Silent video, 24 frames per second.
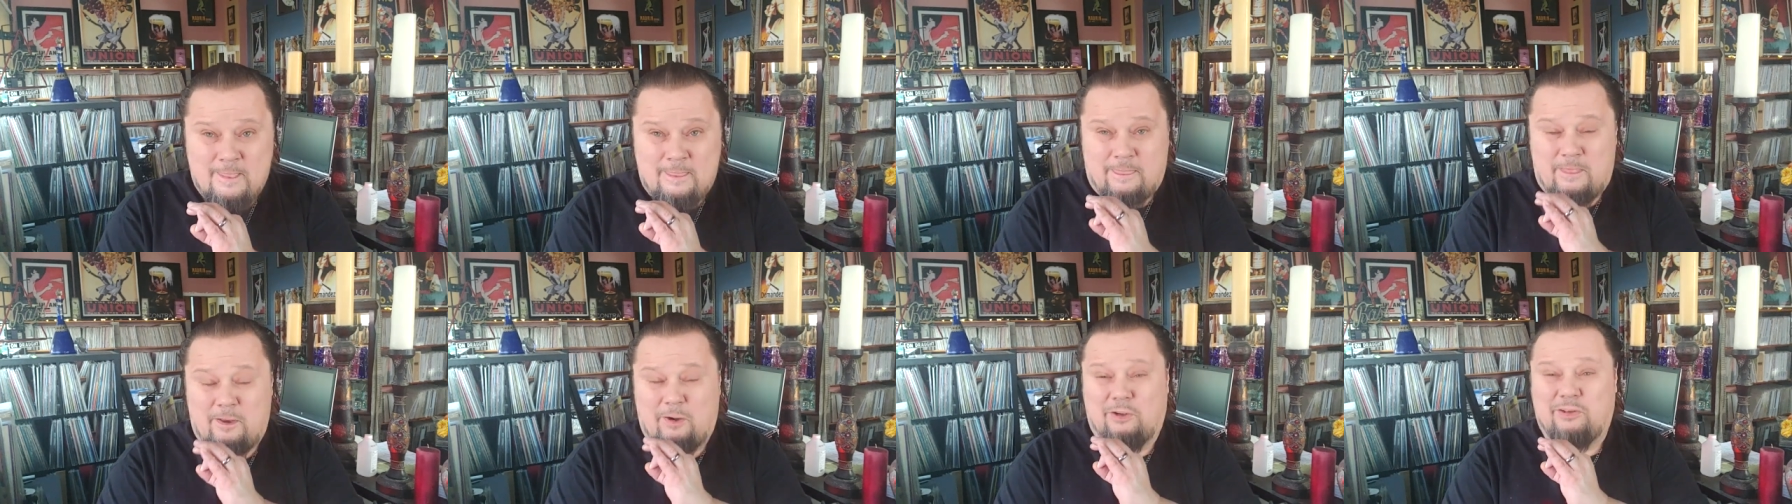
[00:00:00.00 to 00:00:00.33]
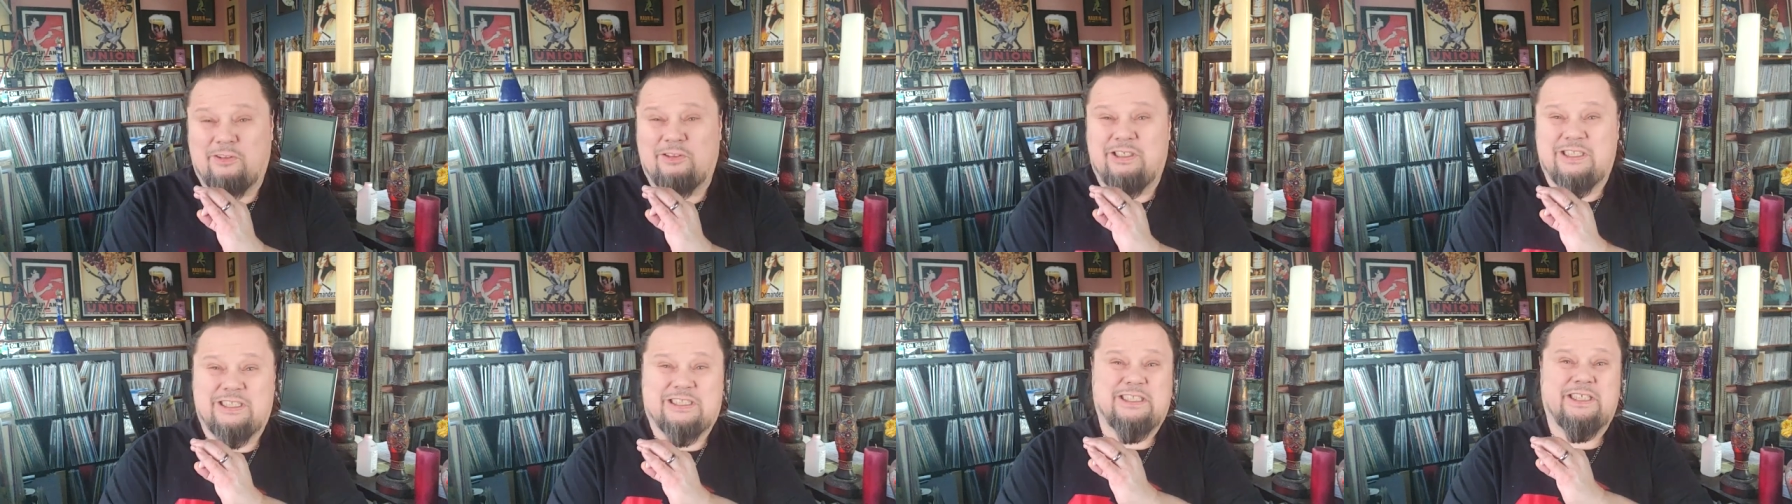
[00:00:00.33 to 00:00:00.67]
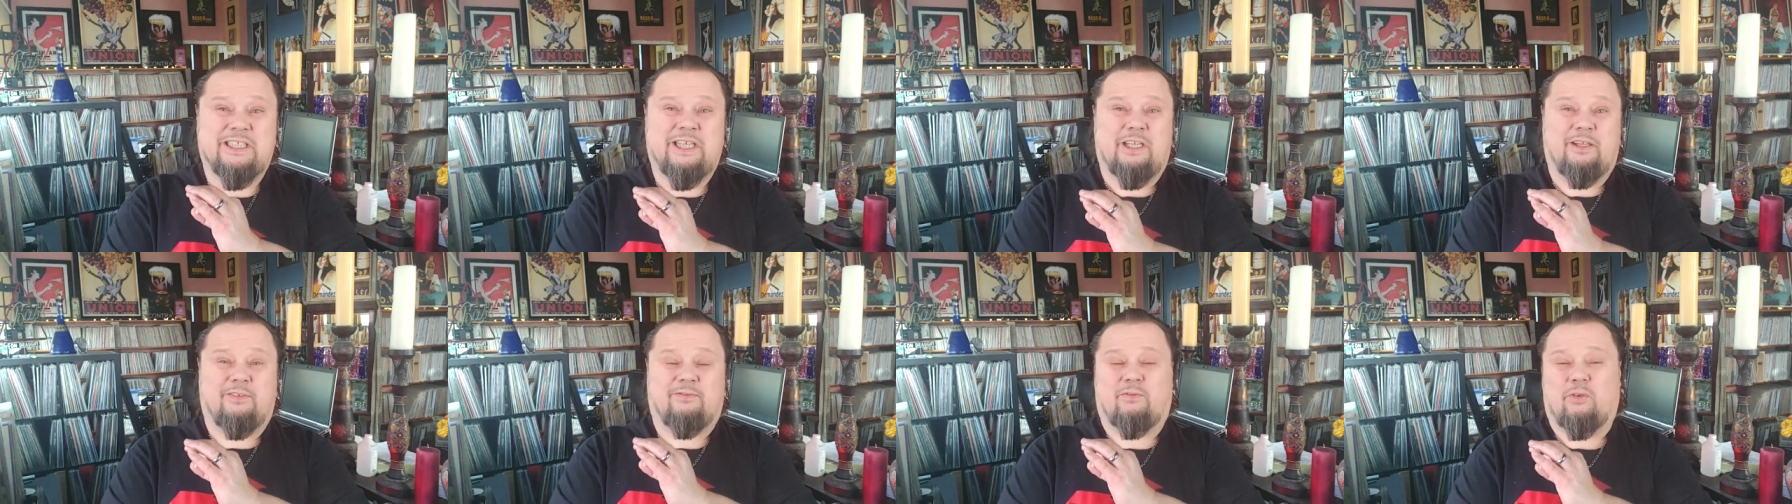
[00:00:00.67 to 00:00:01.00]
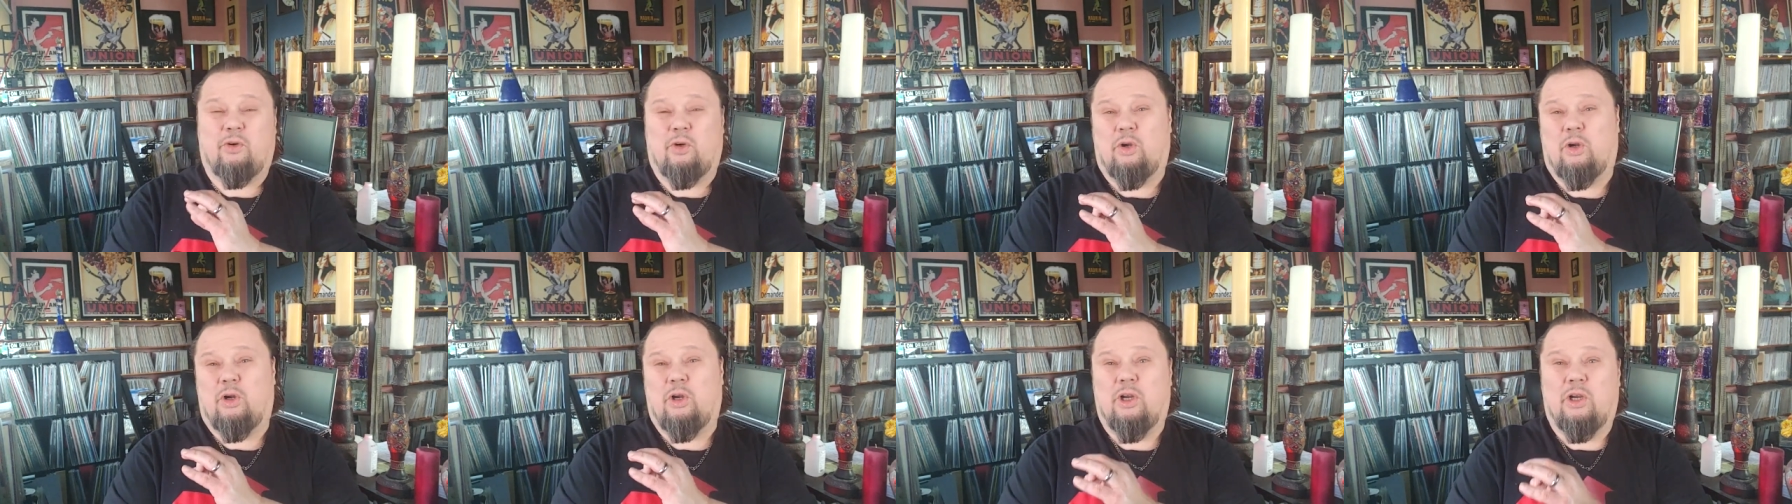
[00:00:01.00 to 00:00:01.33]
They're listening
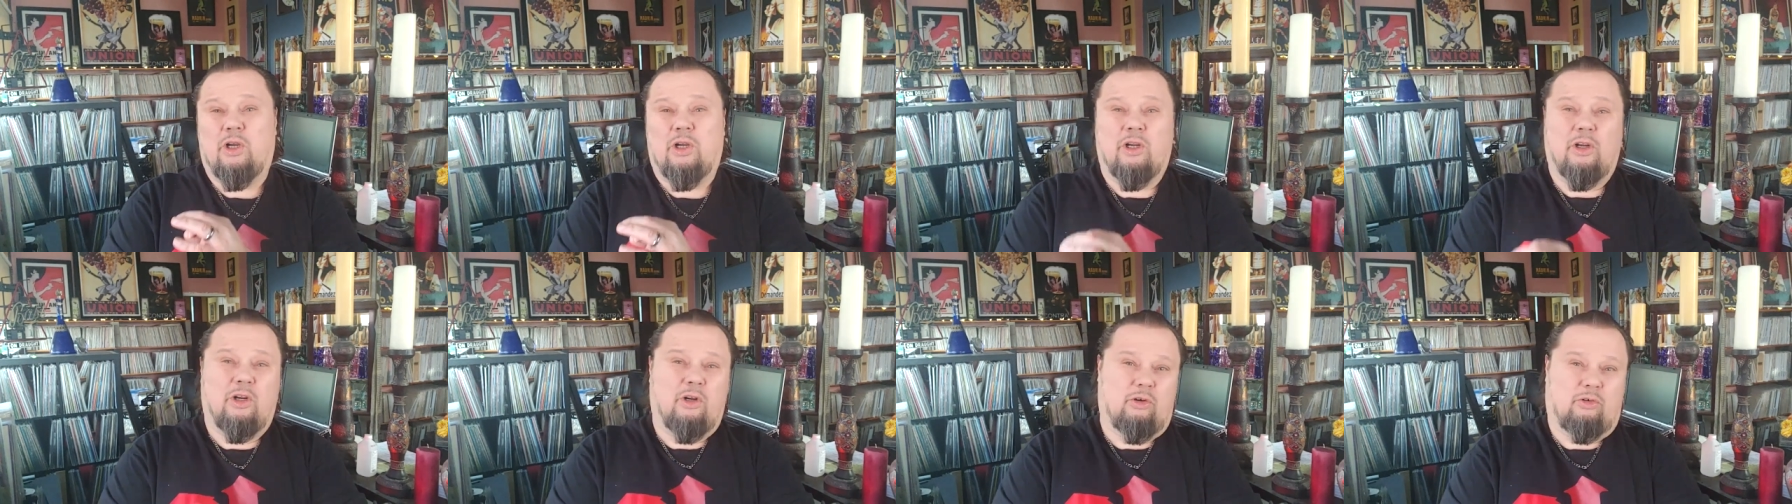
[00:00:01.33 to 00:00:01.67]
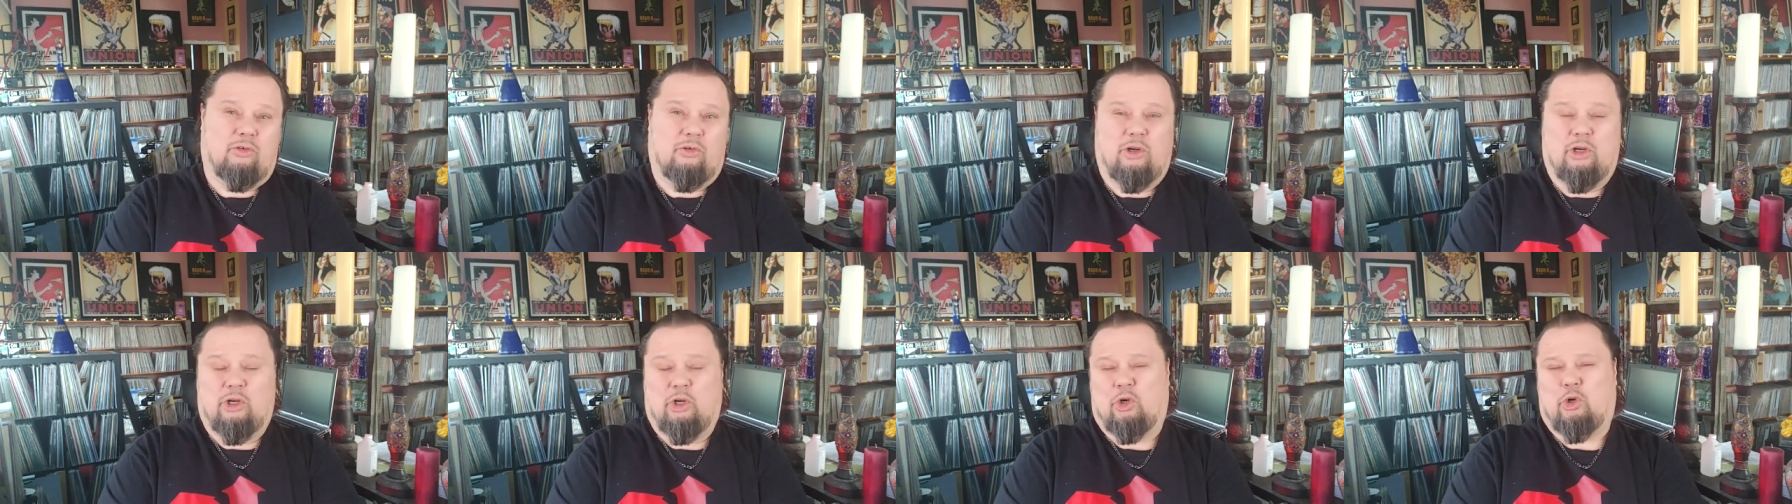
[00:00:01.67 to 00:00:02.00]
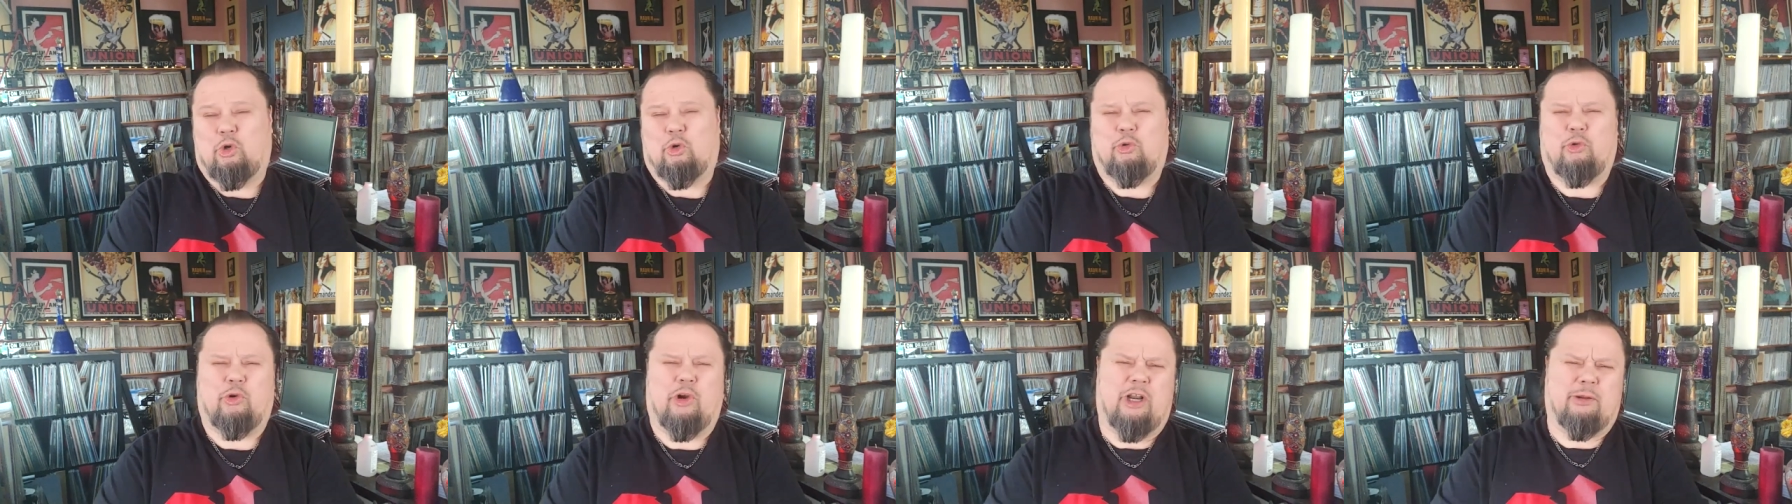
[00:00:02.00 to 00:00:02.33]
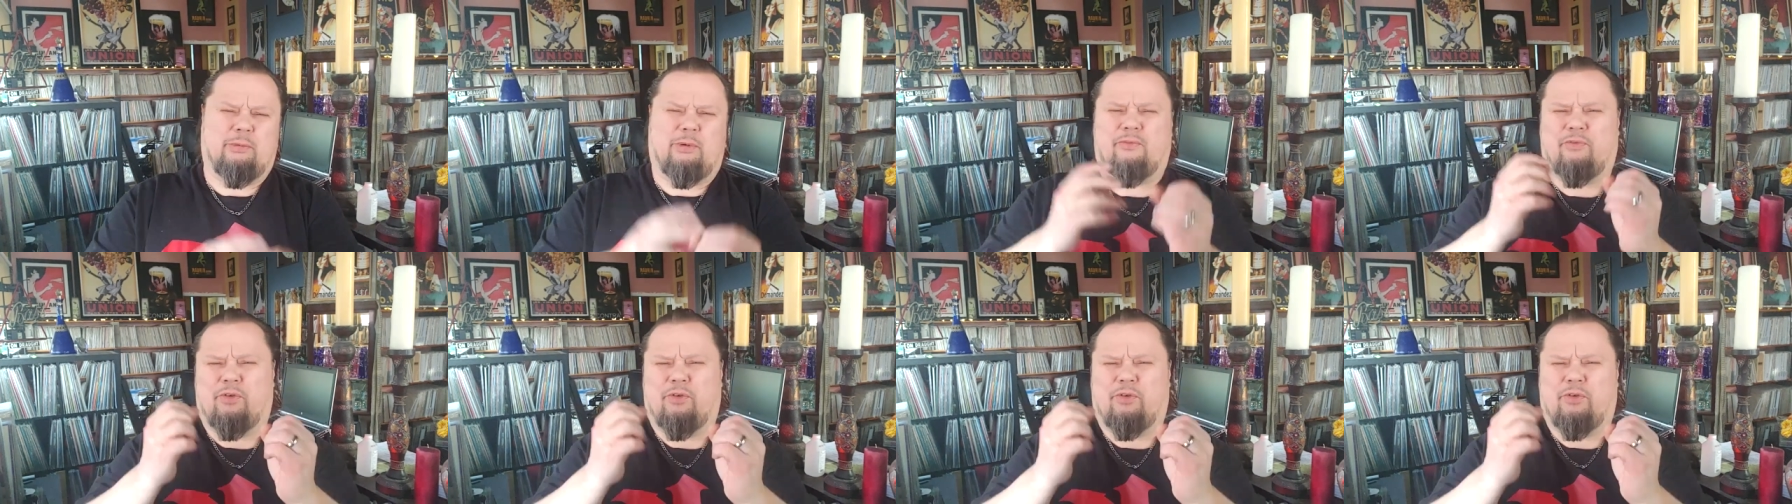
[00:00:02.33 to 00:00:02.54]
for incredible